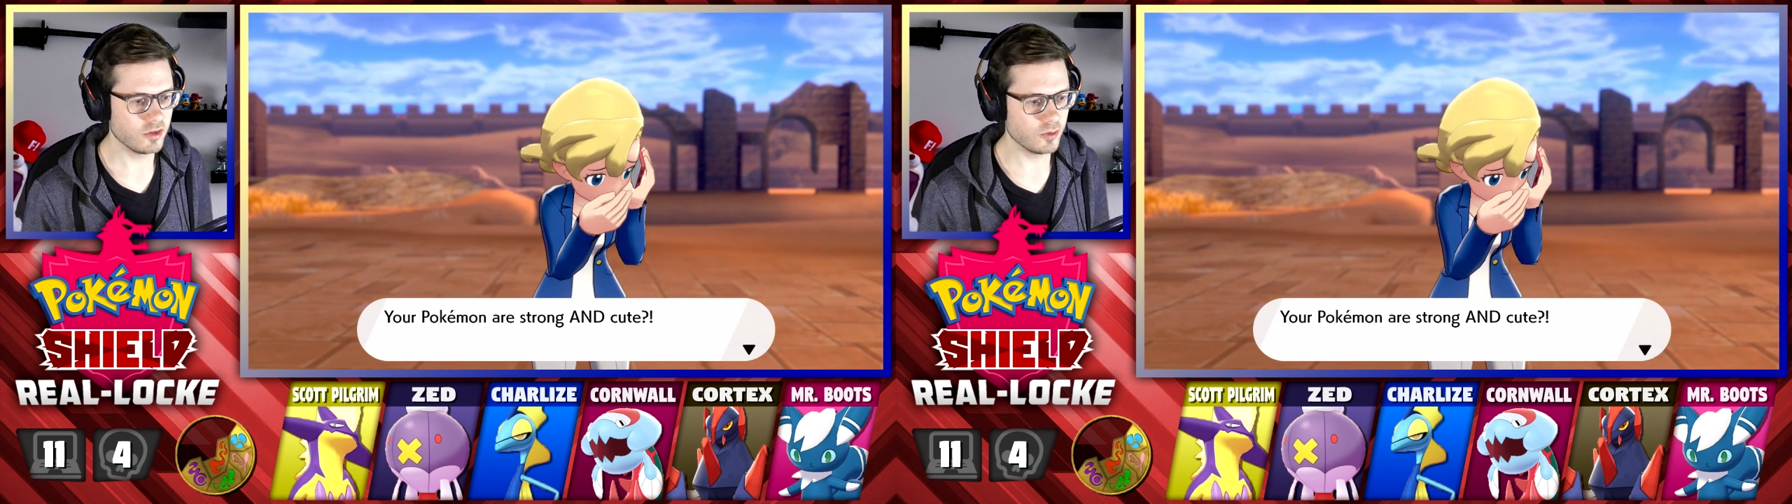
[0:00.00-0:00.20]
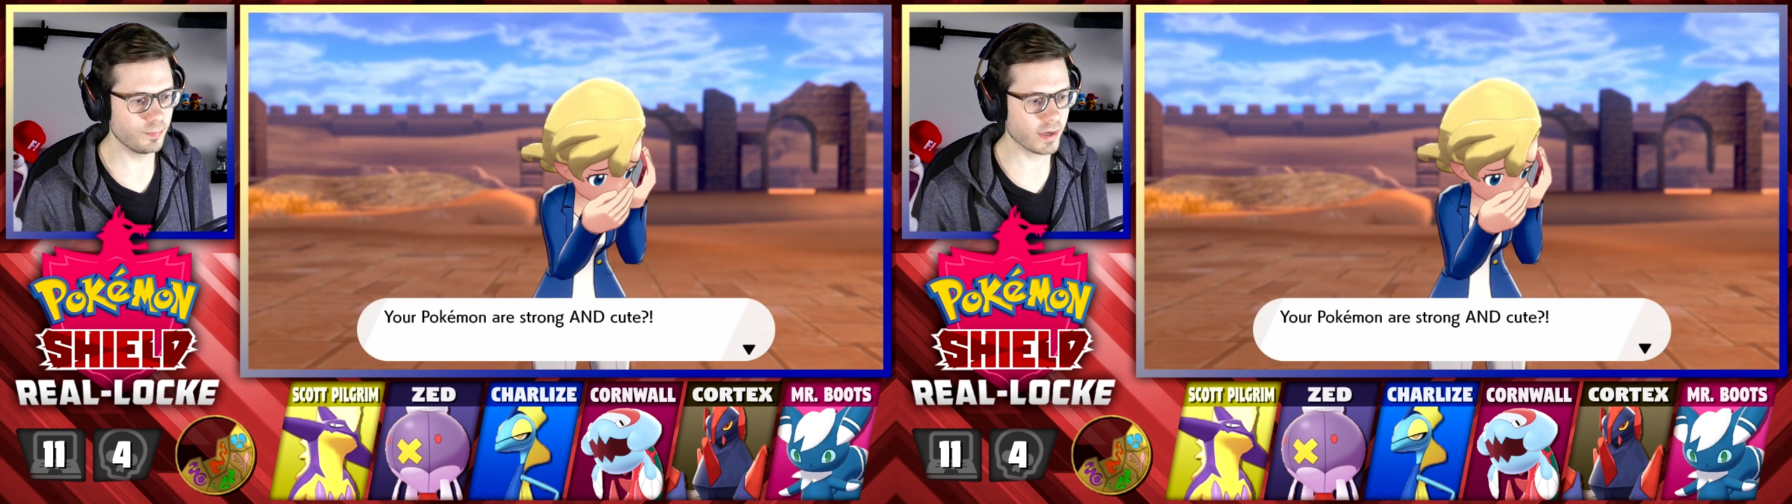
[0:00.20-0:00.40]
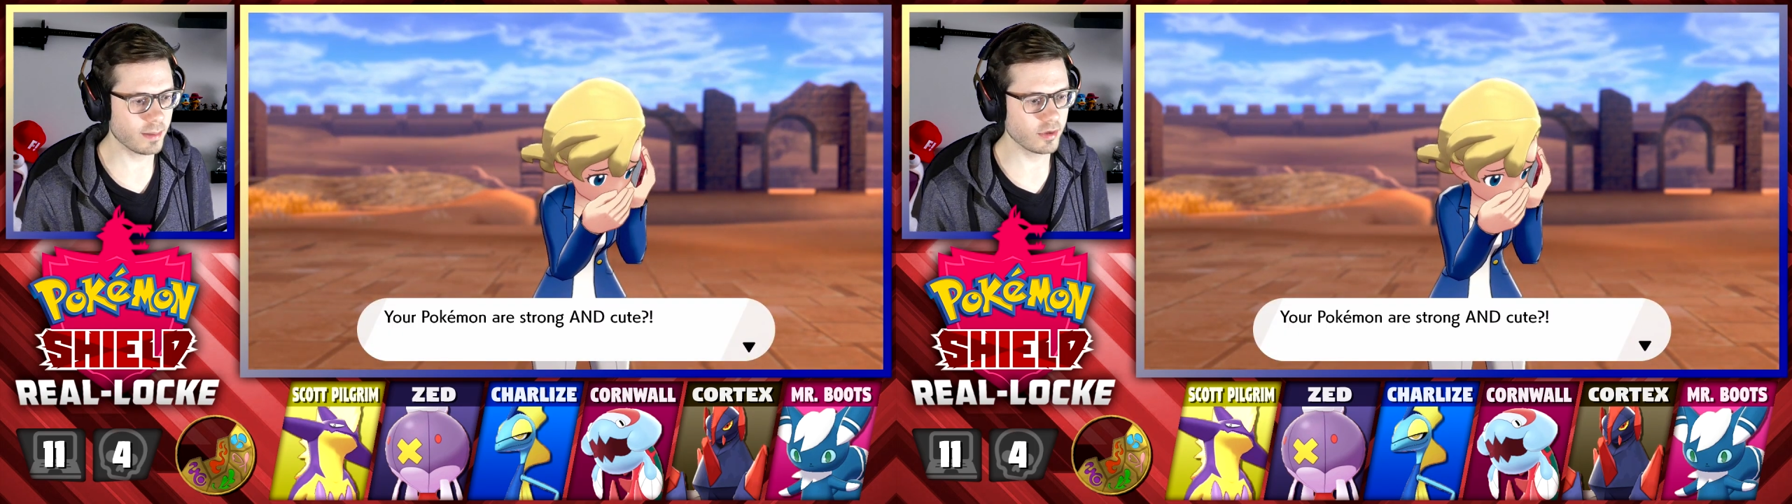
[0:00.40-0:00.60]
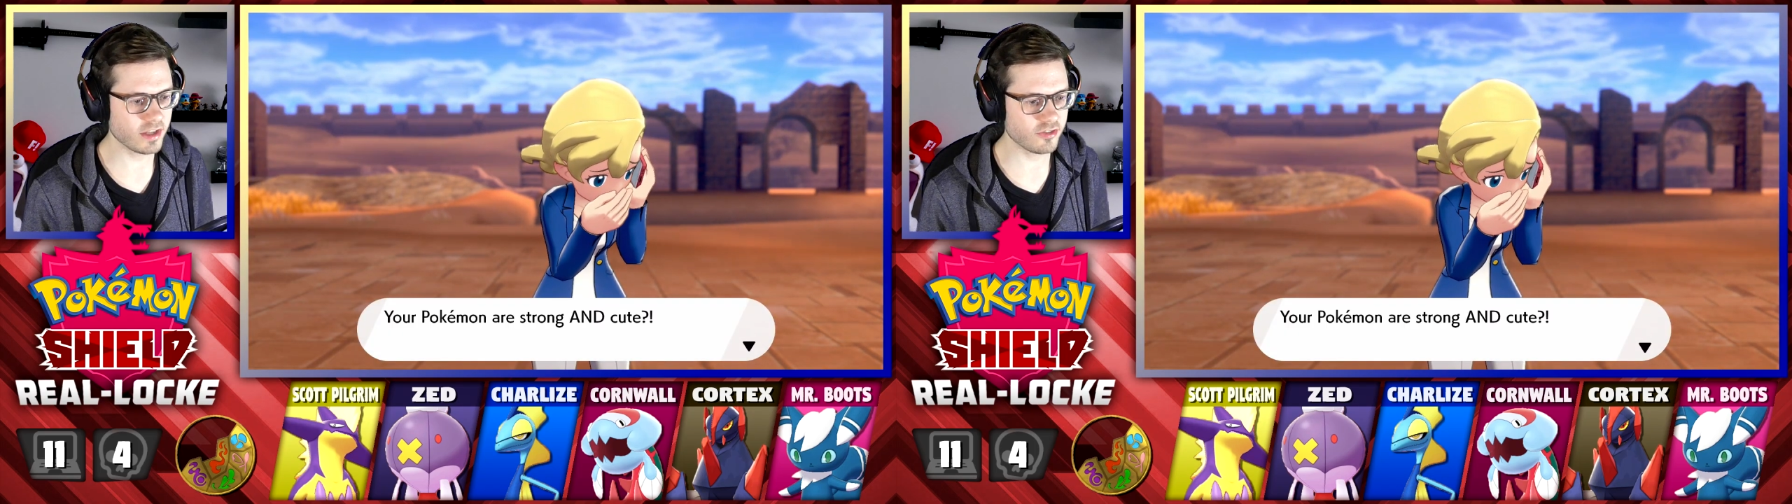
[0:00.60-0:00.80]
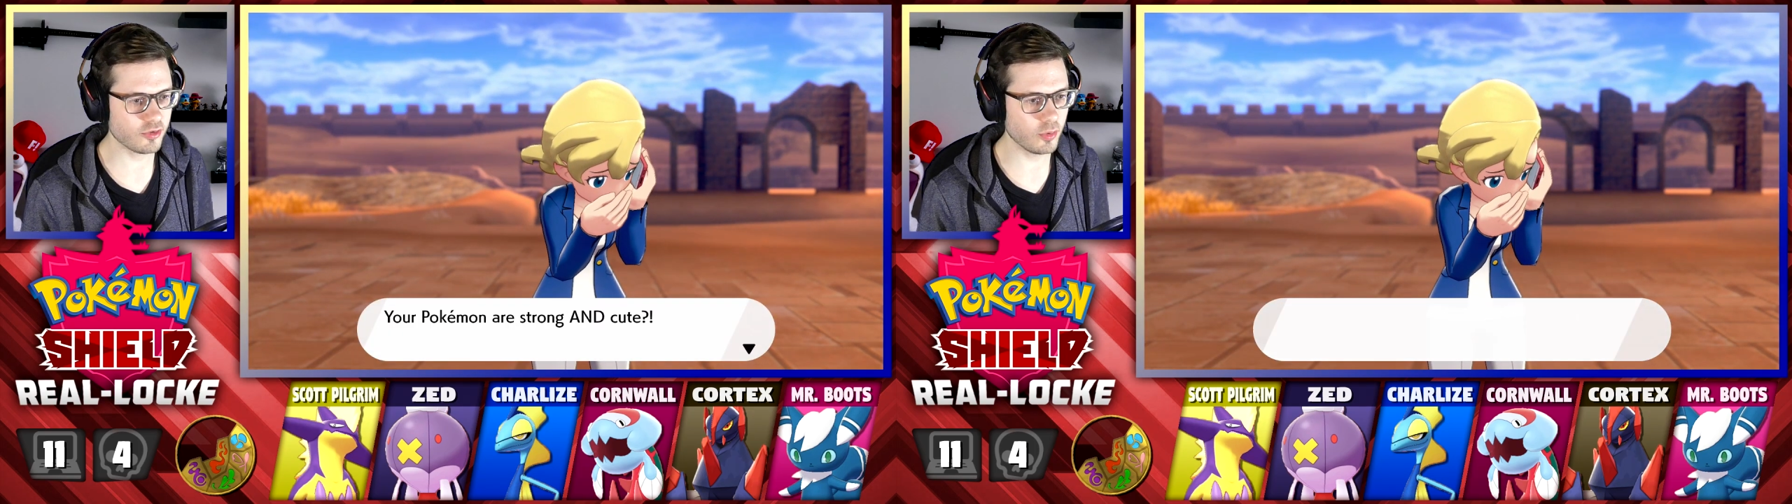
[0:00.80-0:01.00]
Your Pokemon
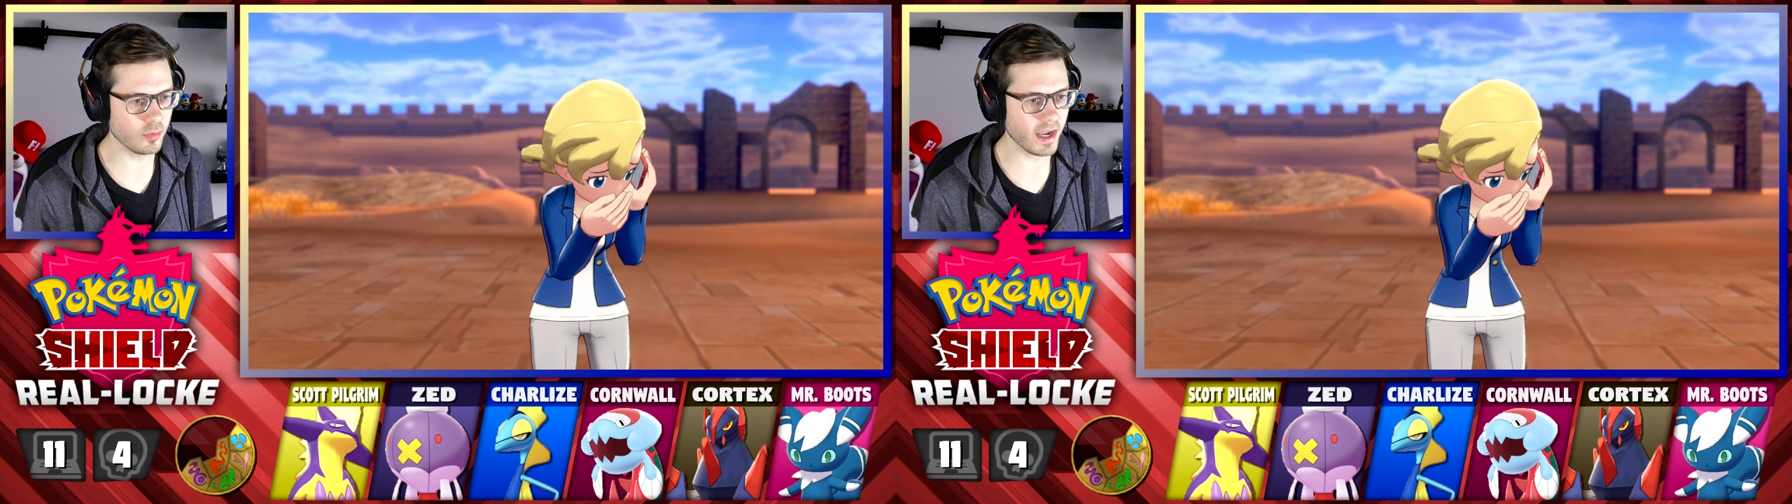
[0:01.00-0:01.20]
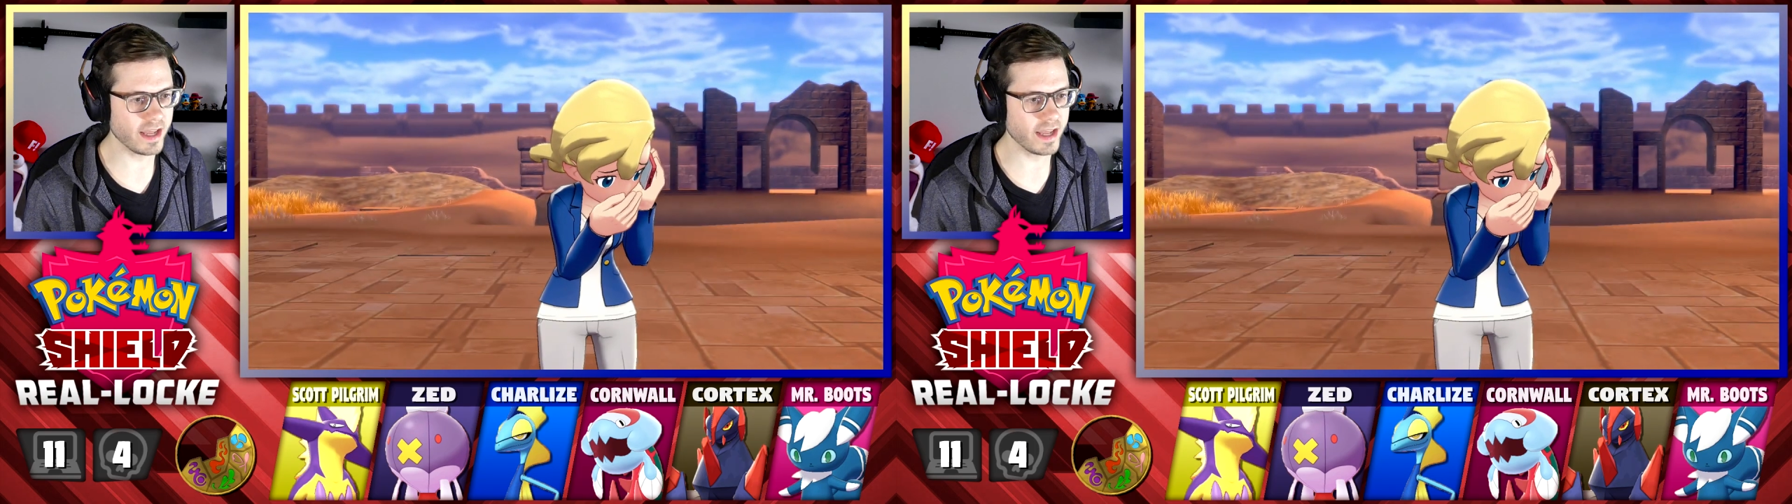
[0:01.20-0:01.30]
are strong